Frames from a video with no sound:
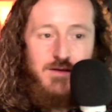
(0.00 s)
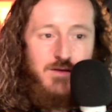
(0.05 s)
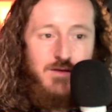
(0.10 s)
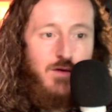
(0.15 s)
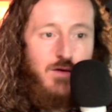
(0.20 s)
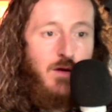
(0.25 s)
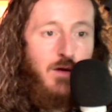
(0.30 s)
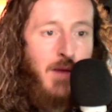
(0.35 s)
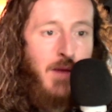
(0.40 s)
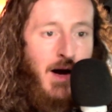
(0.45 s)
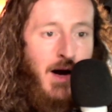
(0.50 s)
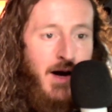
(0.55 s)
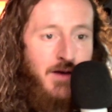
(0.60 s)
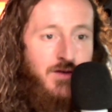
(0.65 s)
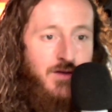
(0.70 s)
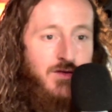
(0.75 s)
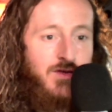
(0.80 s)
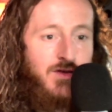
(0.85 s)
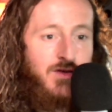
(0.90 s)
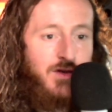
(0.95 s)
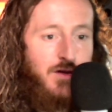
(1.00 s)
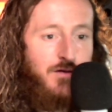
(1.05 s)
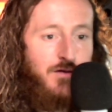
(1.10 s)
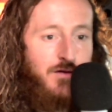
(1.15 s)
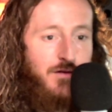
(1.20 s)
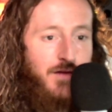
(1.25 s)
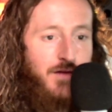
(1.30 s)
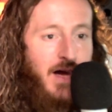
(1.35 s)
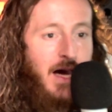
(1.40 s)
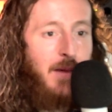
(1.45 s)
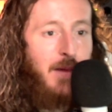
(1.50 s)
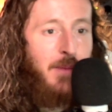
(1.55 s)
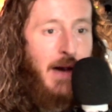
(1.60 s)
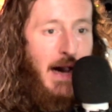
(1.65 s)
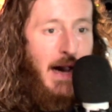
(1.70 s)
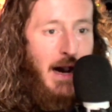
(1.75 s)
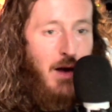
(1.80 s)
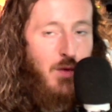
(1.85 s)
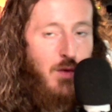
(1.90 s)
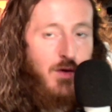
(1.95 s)
Remind yourself of that
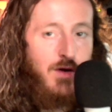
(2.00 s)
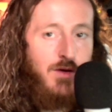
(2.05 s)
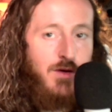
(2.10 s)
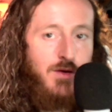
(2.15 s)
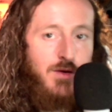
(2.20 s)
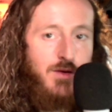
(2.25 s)
power